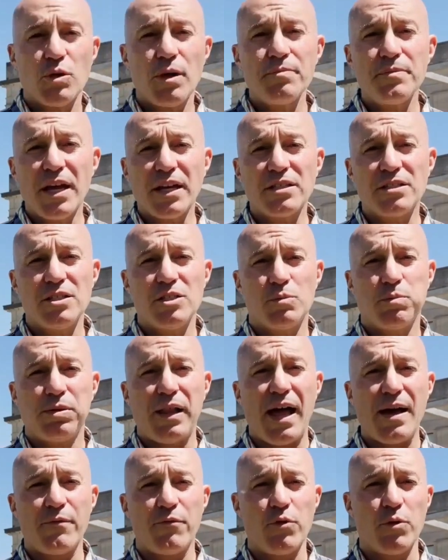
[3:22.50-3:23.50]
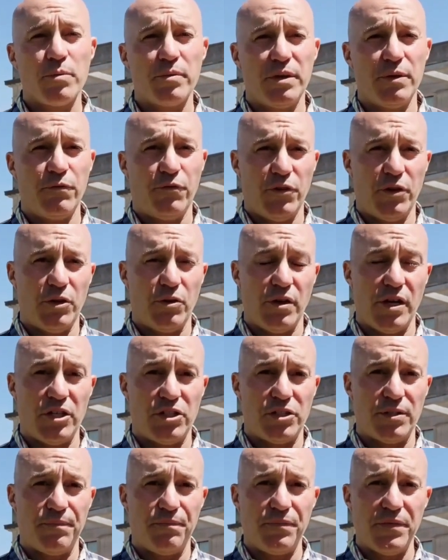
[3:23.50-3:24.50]
up next is platform
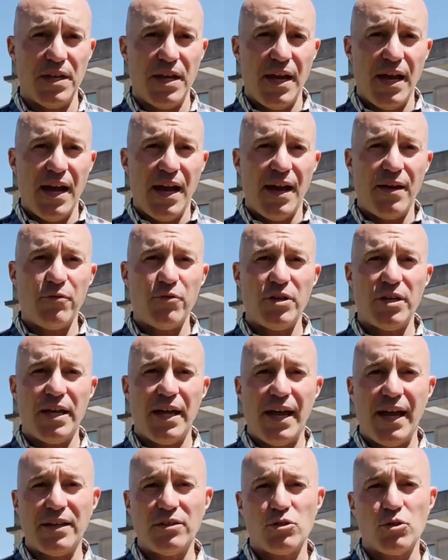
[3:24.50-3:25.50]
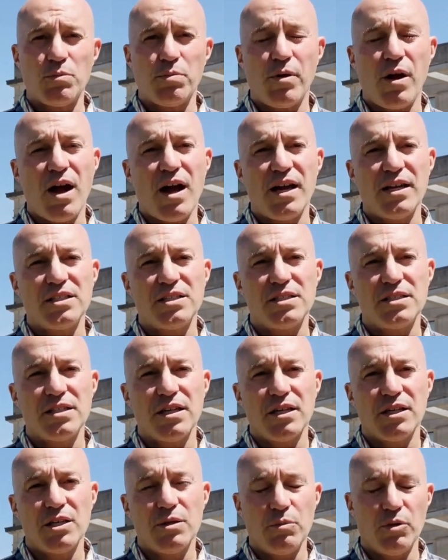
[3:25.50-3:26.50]
configuration. Every enterprise
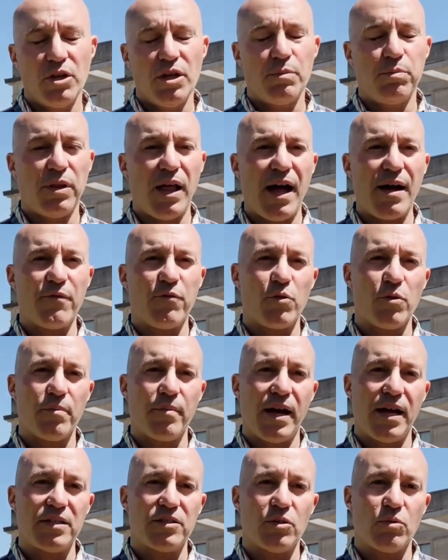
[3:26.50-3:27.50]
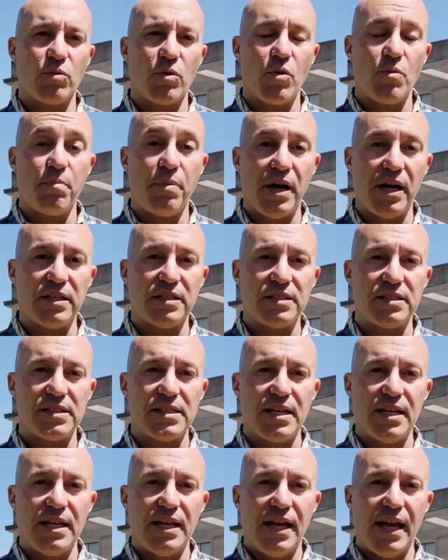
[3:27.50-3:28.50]
community platform has a robust
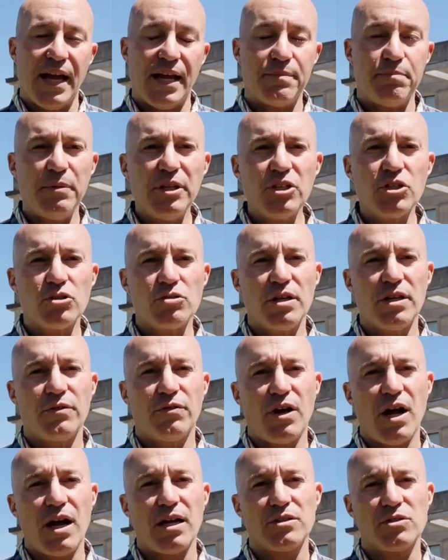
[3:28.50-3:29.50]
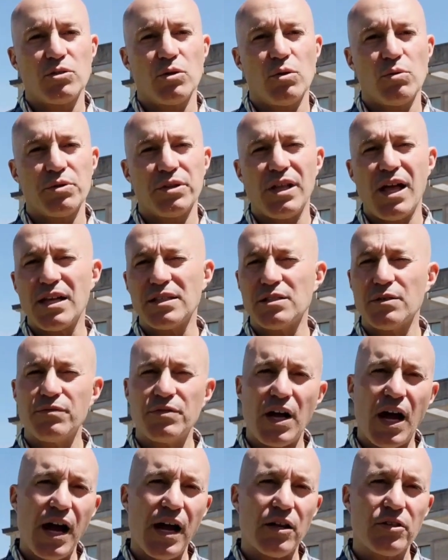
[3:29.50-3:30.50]
administrative console with lots of
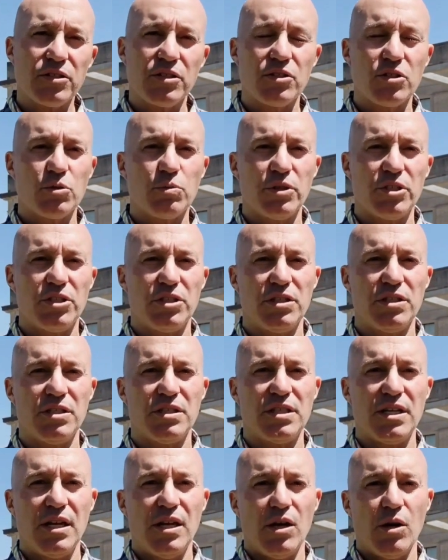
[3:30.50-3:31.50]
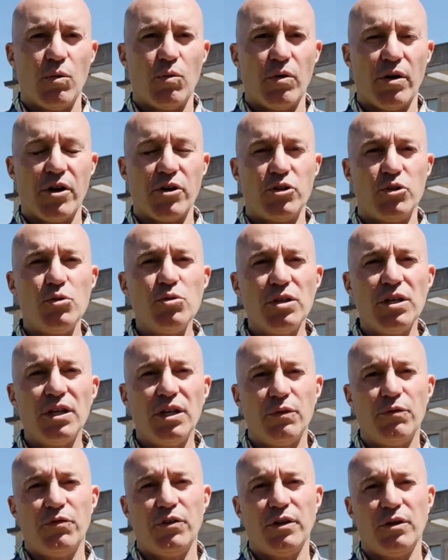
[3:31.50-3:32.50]
dials and switches where you can
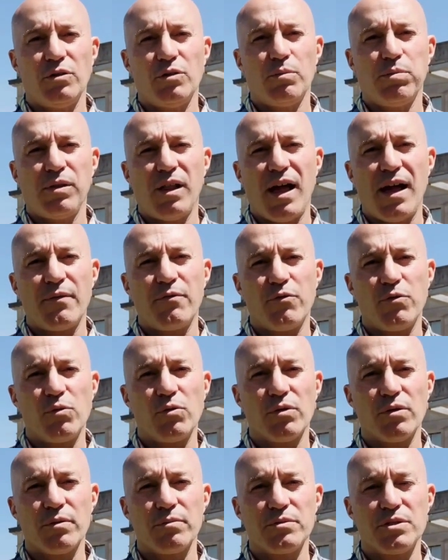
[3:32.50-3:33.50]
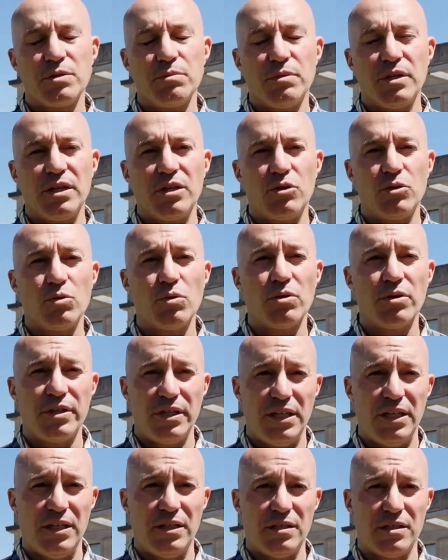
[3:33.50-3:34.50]
configure the platform to meet your
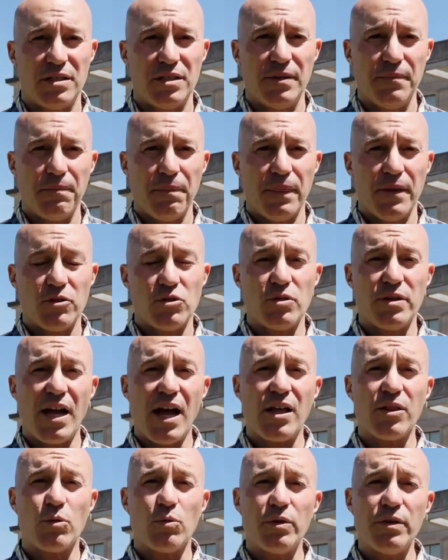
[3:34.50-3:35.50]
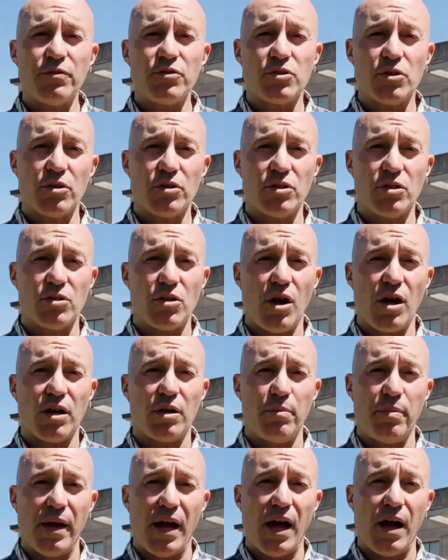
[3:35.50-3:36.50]
needs. So now that we've started to talk
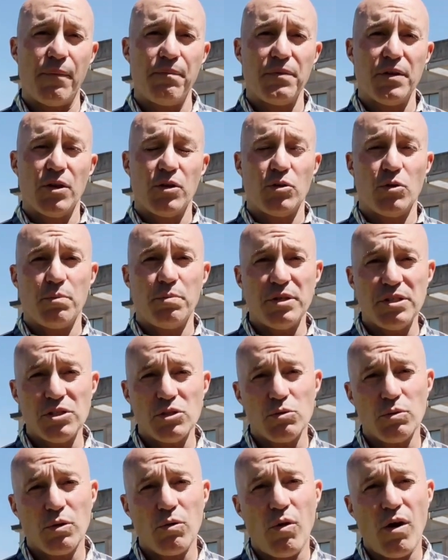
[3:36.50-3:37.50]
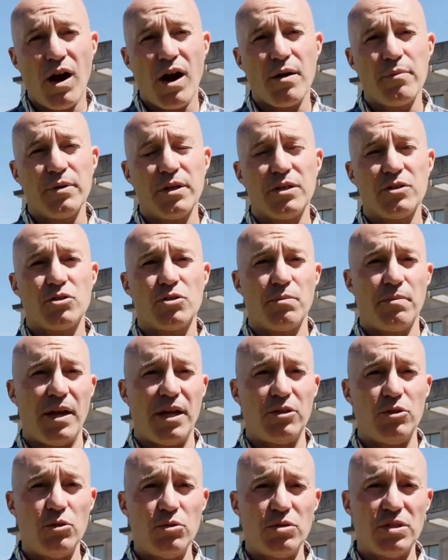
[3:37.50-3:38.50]
about your business requirements, your
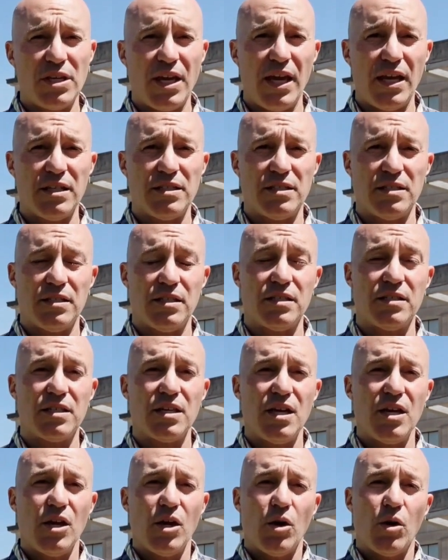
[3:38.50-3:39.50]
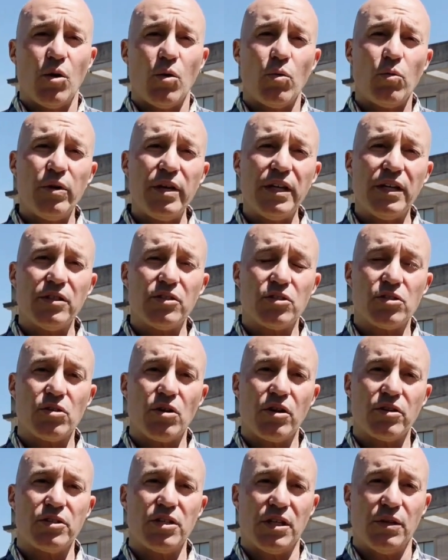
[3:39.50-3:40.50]
main use cases, we can
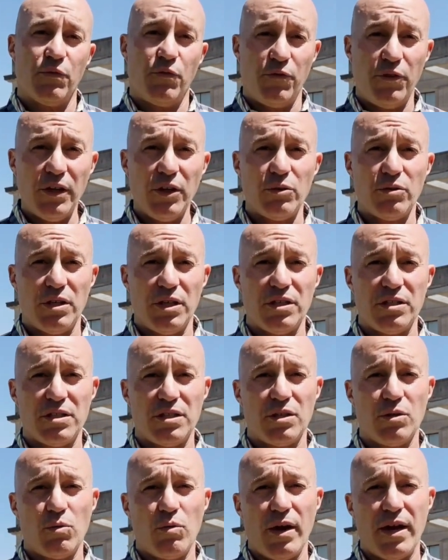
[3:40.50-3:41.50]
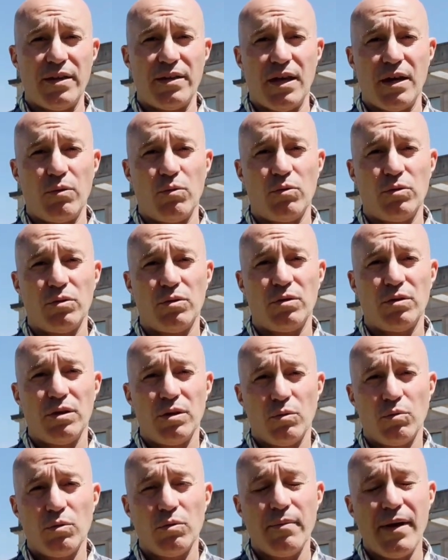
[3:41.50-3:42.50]
start to configure this in a way that will
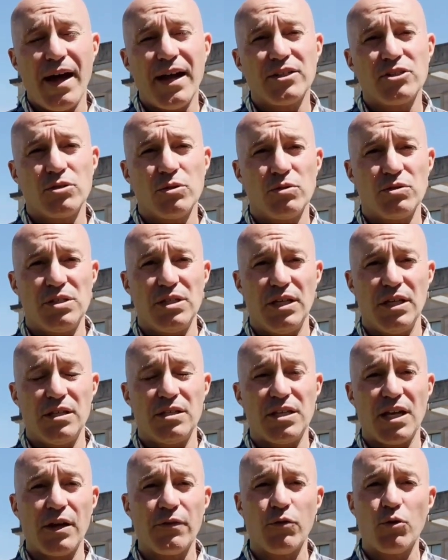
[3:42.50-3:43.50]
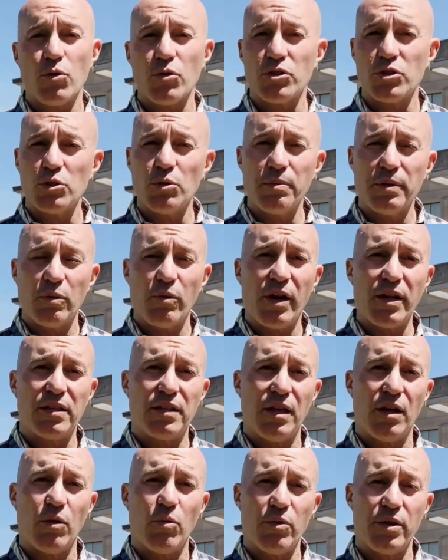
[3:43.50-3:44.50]
match those needs. And of course, you'll be right
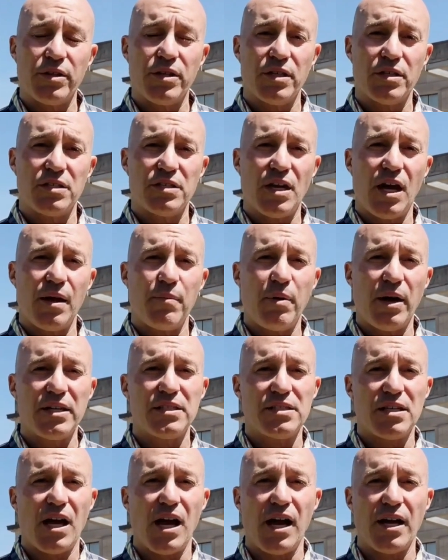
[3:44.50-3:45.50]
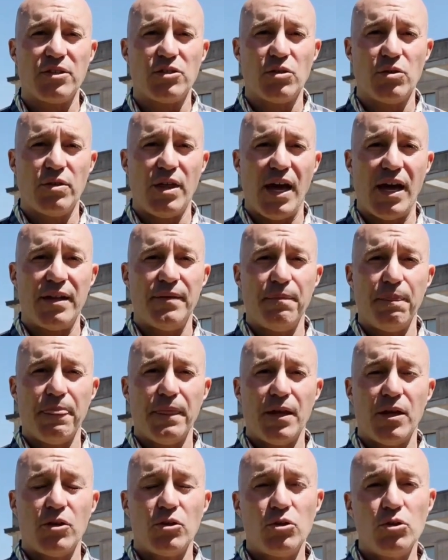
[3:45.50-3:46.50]
there with us side by side so that
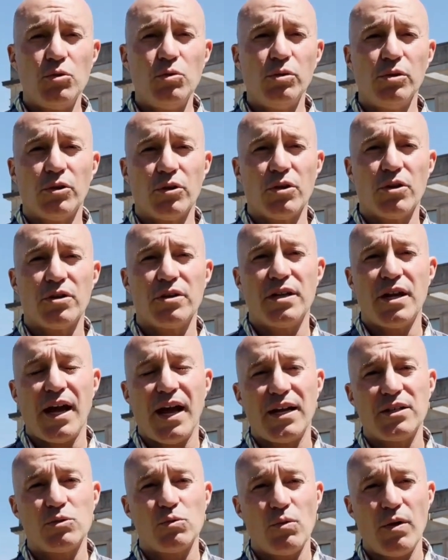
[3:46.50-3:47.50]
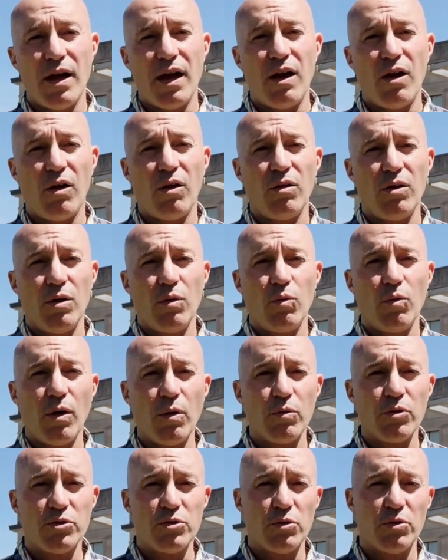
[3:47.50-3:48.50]
you learn as well what
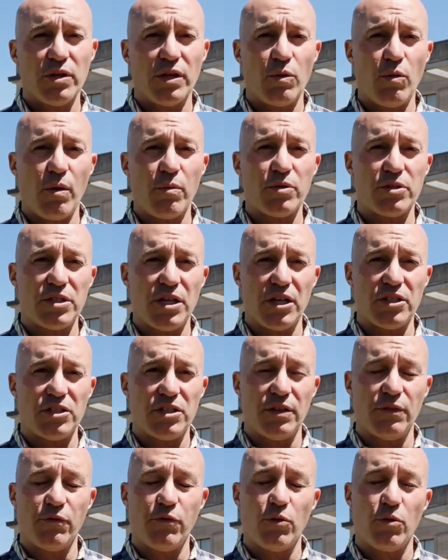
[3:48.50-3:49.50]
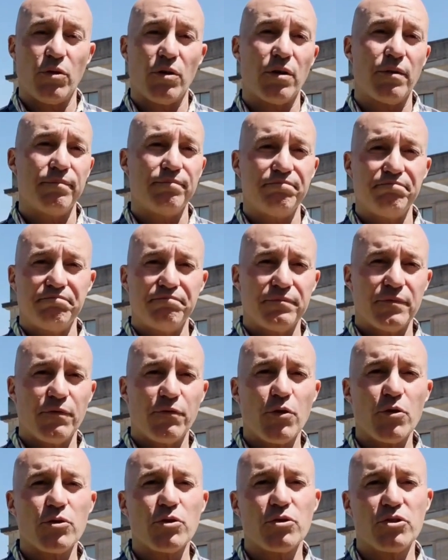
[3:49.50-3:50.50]
we're doing, what we're touching for
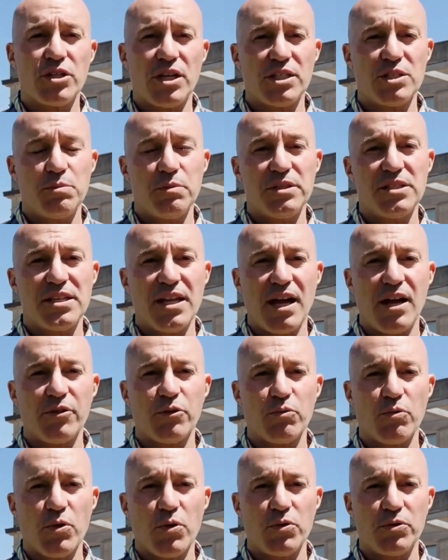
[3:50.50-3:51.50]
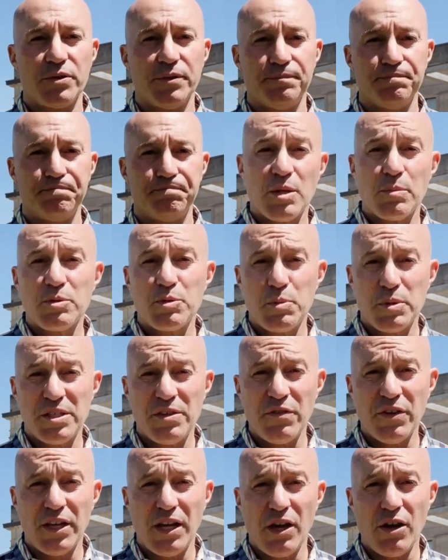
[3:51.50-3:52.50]
further adjustments down the road. Some
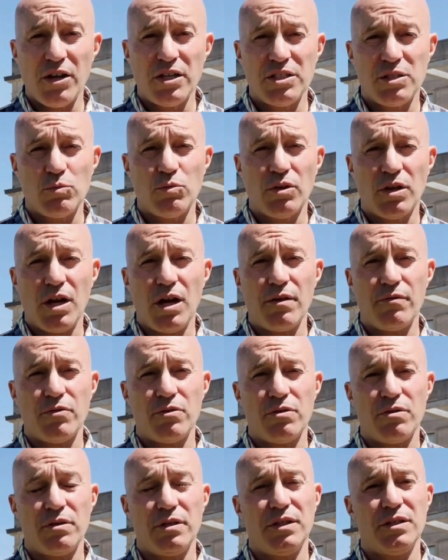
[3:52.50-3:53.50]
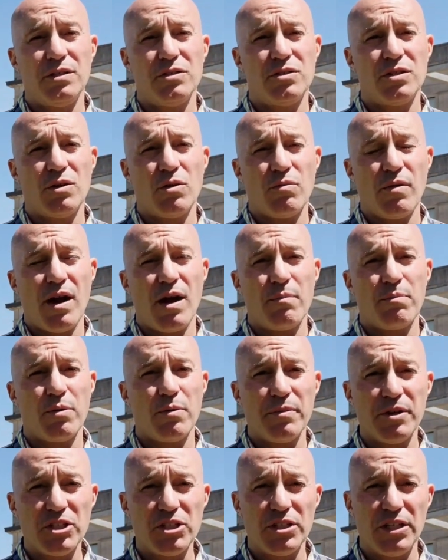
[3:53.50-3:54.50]
specific areas that we'll cover is around
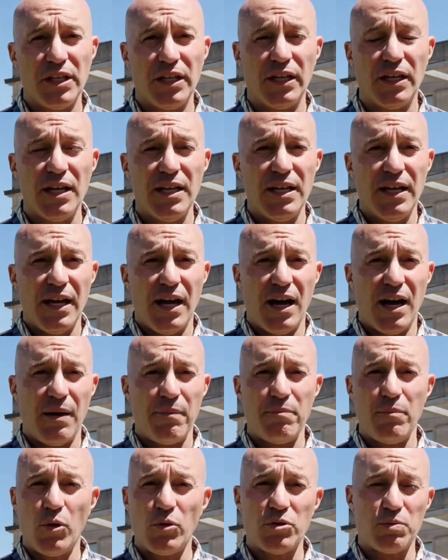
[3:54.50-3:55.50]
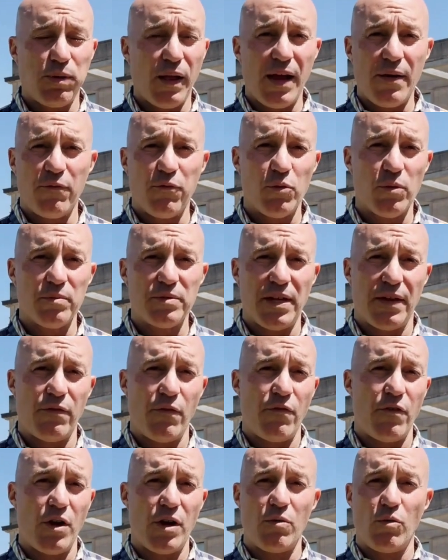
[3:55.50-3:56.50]
permissioning. Most platforms have a
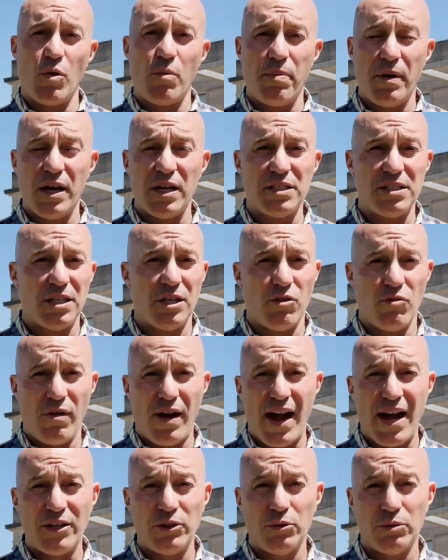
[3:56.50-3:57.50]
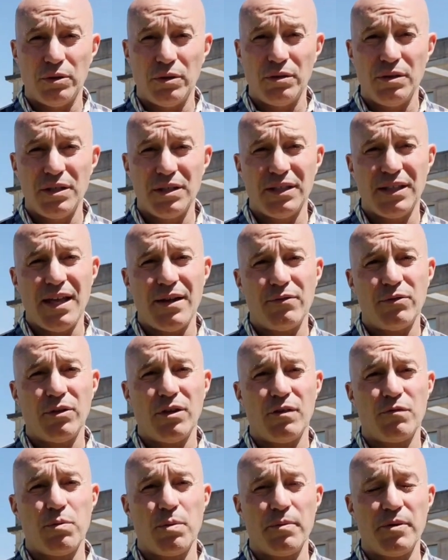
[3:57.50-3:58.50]
very robust and granular level of
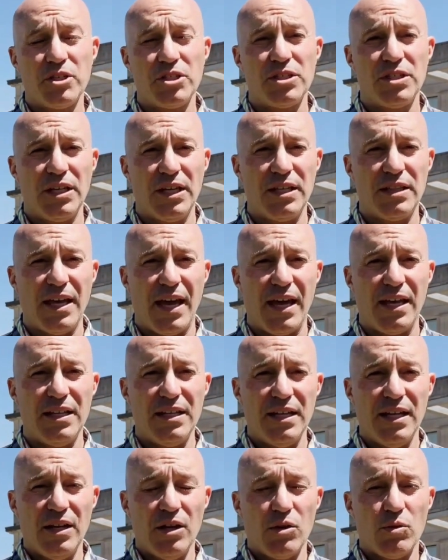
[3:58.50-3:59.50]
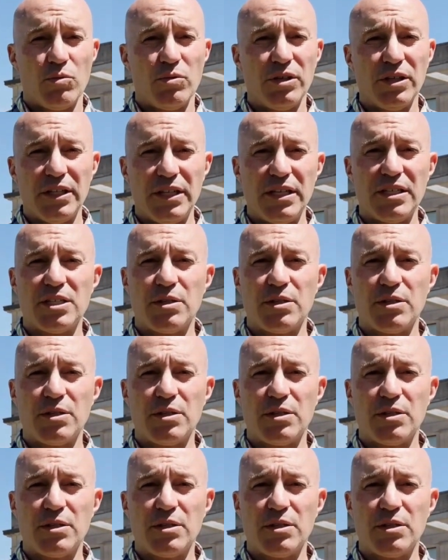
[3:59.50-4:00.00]
permissioning that really needs some